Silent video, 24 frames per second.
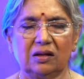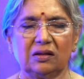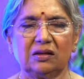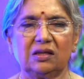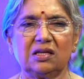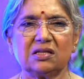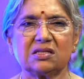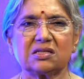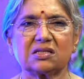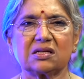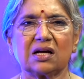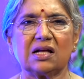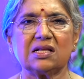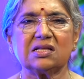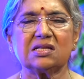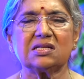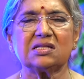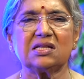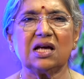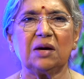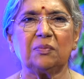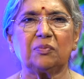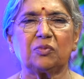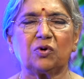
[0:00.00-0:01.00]
this
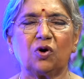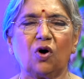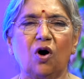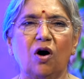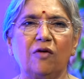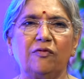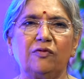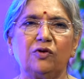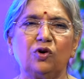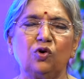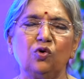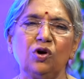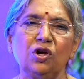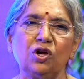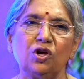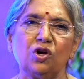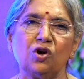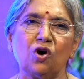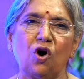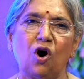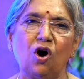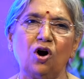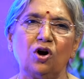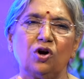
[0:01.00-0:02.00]
concept of doing
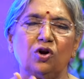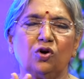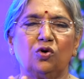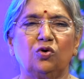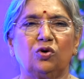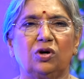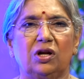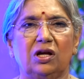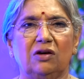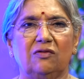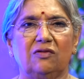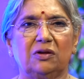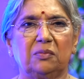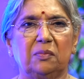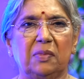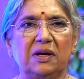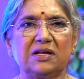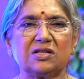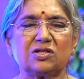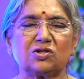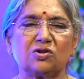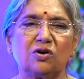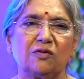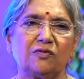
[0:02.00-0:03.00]
your duty with
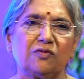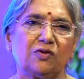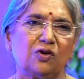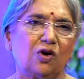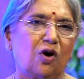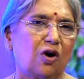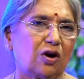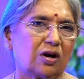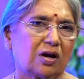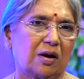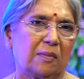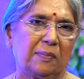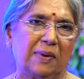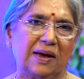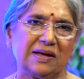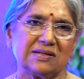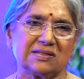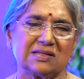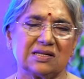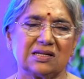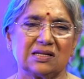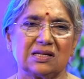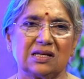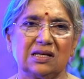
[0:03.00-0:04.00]
best of your
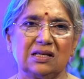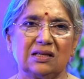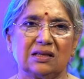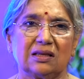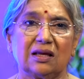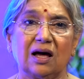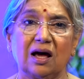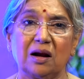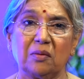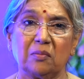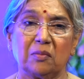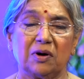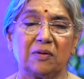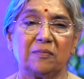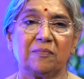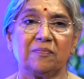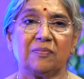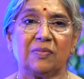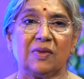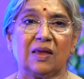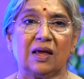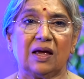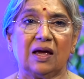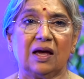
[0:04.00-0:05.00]
capacity, dharma.
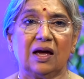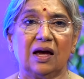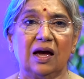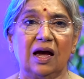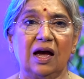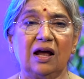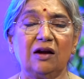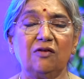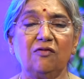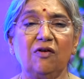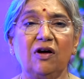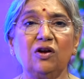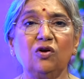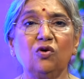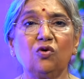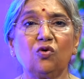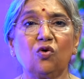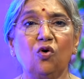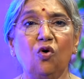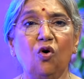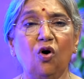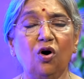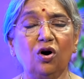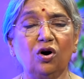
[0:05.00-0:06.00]
And when you
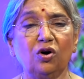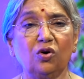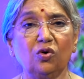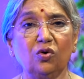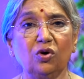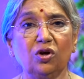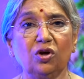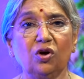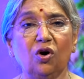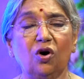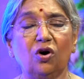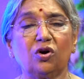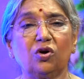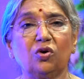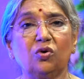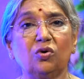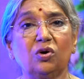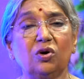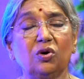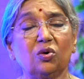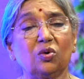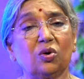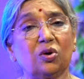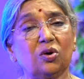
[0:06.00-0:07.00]
go on doing your
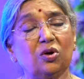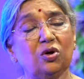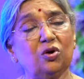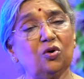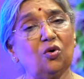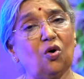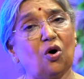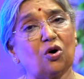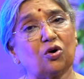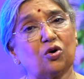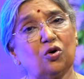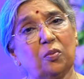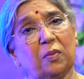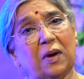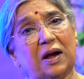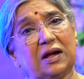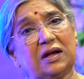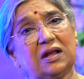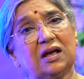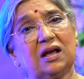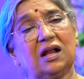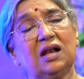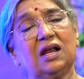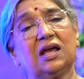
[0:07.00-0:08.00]
duty, you
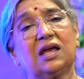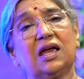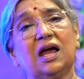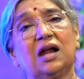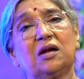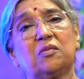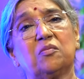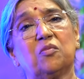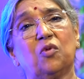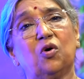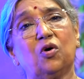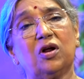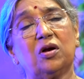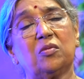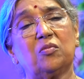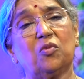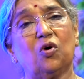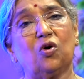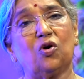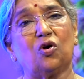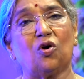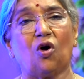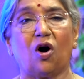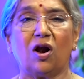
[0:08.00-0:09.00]
automatically get more and
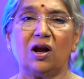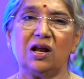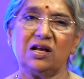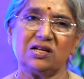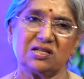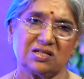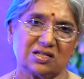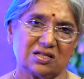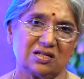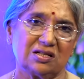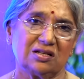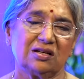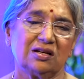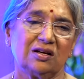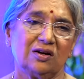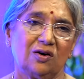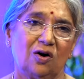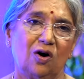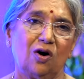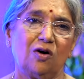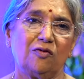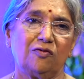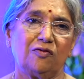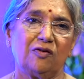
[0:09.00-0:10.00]
more knowledge
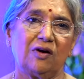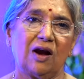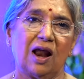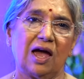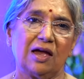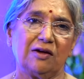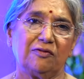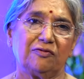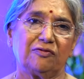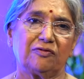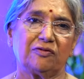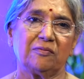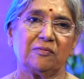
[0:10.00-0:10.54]
of life.